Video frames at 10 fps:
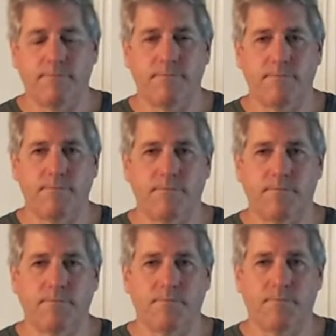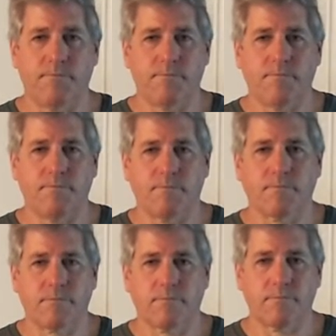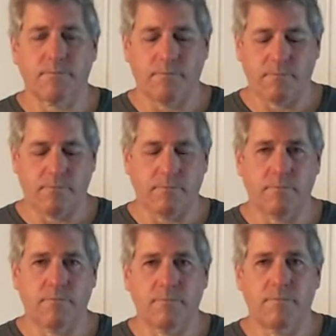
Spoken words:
No one is speaking in this clip.